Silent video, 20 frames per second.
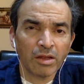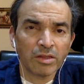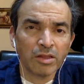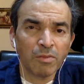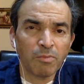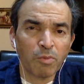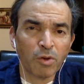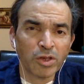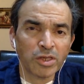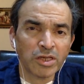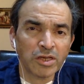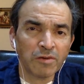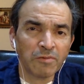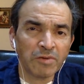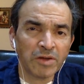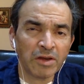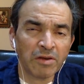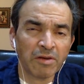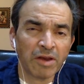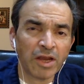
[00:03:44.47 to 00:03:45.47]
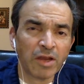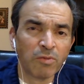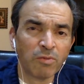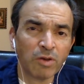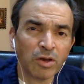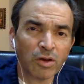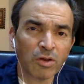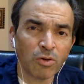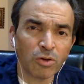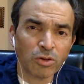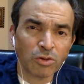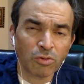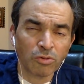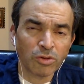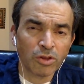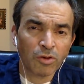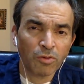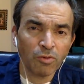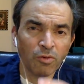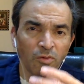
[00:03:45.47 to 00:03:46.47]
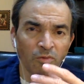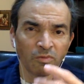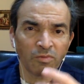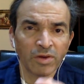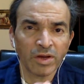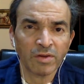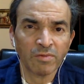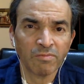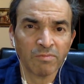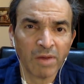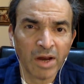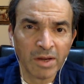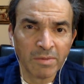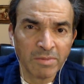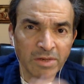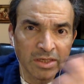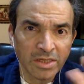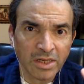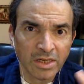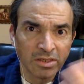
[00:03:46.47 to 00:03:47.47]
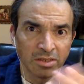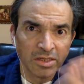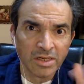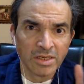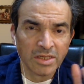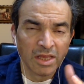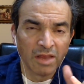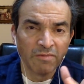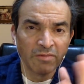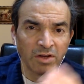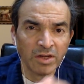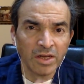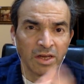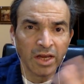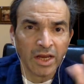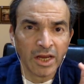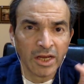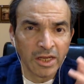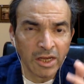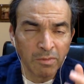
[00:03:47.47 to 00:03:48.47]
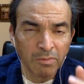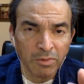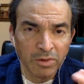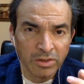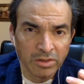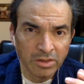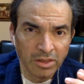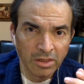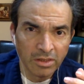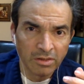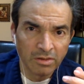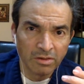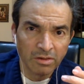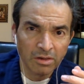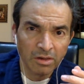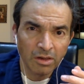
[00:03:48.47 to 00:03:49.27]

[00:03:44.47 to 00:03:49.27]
the positivity rate will go through the roof. It might be 60, 70, 80%.